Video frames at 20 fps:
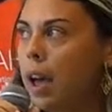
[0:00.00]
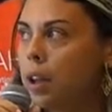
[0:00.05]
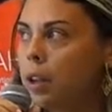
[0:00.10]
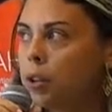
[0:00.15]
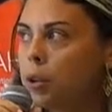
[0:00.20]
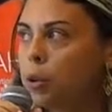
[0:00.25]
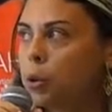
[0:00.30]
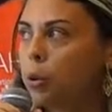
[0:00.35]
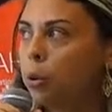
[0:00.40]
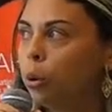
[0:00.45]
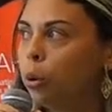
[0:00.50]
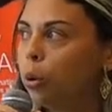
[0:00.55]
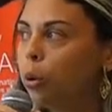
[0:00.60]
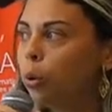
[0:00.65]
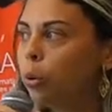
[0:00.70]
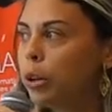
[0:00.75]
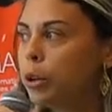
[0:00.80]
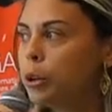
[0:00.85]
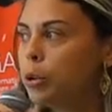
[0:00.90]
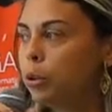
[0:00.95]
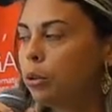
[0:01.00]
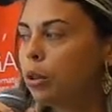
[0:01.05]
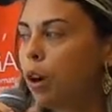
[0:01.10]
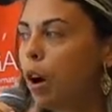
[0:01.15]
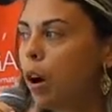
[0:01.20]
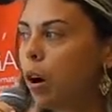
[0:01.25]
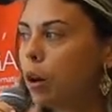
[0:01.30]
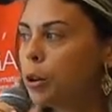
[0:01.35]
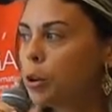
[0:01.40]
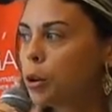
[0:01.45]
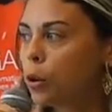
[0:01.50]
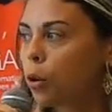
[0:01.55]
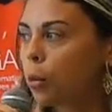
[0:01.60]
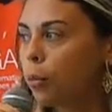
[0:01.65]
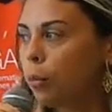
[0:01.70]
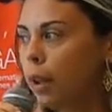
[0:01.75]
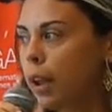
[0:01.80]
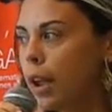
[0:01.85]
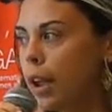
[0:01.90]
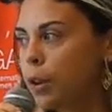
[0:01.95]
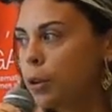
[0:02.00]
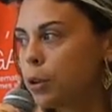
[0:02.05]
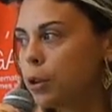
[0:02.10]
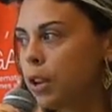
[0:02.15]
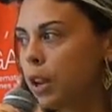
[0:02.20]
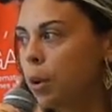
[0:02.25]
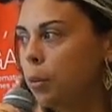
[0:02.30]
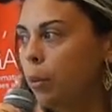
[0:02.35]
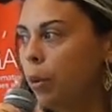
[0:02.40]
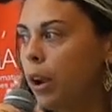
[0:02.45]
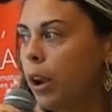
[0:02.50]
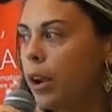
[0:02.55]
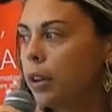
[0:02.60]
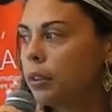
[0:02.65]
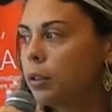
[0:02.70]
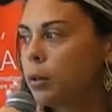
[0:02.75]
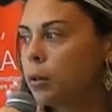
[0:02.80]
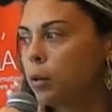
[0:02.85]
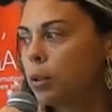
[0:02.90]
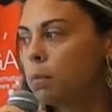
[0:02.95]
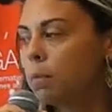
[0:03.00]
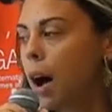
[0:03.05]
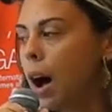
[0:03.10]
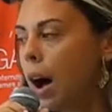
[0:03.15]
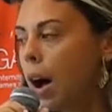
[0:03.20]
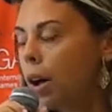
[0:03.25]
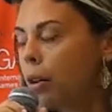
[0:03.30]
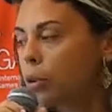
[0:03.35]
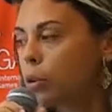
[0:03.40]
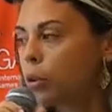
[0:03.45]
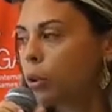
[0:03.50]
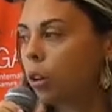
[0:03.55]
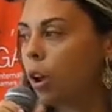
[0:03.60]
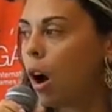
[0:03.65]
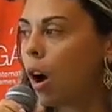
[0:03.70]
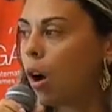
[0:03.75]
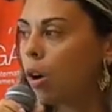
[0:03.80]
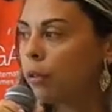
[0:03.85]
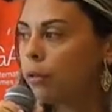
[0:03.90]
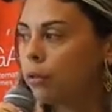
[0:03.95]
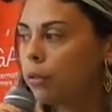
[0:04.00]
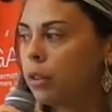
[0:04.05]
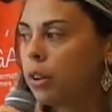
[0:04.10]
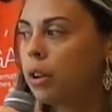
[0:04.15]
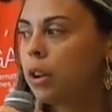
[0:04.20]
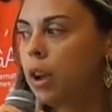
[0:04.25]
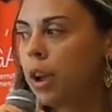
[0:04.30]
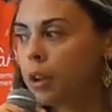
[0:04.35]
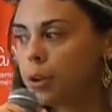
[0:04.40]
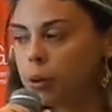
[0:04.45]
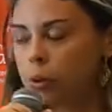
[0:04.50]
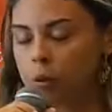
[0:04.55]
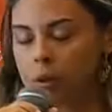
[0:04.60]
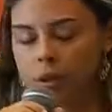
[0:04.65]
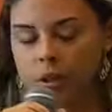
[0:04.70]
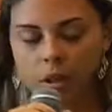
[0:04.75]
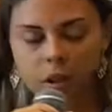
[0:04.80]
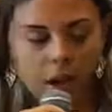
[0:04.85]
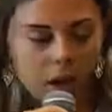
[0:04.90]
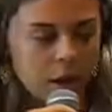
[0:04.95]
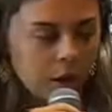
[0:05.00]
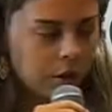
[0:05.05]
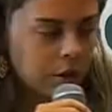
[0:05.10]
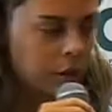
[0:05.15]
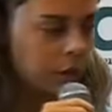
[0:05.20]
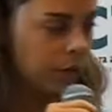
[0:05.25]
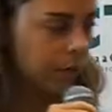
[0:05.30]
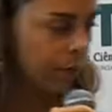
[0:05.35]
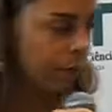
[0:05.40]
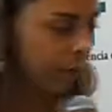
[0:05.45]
as to look, to talk, to complain, to celebrate, to smile, to love, and to indicate.